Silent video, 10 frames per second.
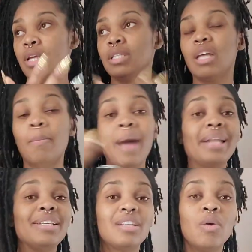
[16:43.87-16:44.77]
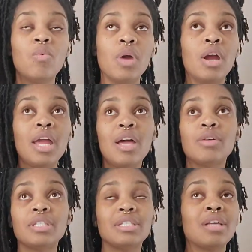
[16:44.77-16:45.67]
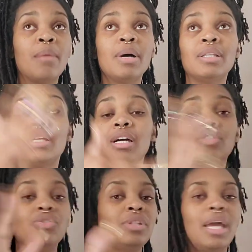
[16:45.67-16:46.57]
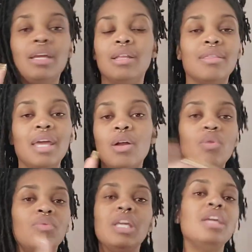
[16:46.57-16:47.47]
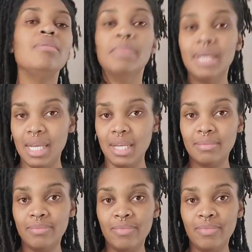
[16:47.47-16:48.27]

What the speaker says: somebody somewhere else in some other country, they don't need money.